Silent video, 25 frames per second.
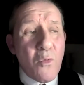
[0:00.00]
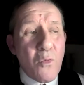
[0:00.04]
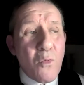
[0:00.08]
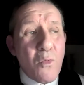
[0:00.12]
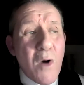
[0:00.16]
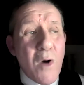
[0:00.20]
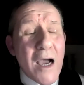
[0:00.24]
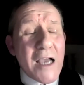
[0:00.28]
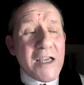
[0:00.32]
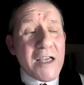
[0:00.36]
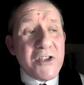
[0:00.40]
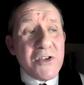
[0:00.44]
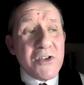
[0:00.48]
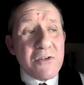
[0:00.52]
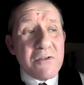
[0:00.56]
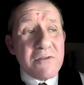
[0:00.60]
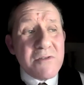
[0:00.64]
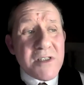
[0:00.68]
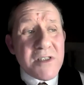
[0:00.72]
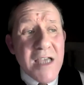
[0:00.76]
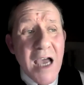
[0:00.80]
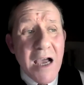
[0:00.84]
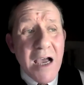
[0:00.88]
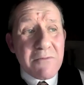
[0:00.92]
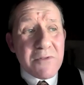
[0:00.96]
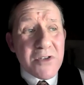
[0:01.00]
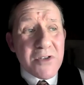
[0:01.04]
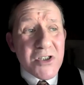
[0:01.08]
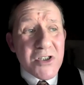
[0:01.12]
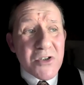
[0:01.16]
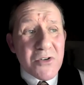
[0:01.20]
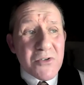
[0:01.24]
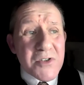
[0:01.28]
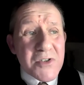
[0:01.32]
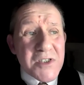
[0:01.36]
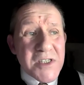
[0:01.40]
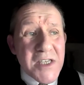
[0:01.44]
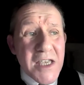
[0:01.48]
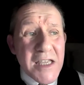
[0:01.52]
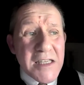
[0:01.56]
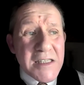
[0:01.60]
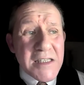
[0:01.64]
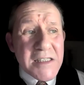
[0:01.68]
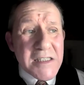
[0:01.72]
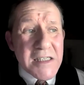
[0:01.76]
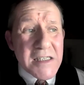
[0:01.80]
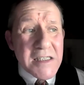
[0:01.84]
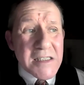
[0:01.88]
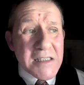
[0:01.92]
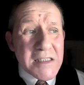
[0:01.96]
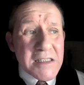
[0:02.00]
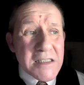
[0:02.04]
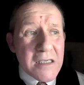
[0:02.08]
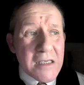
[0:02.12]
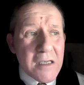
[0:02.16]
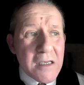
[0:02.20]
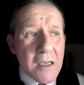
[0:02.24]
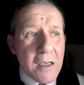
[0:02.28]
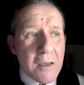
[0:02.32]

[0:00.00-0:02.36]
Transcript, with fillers: Why do you doubt your senses?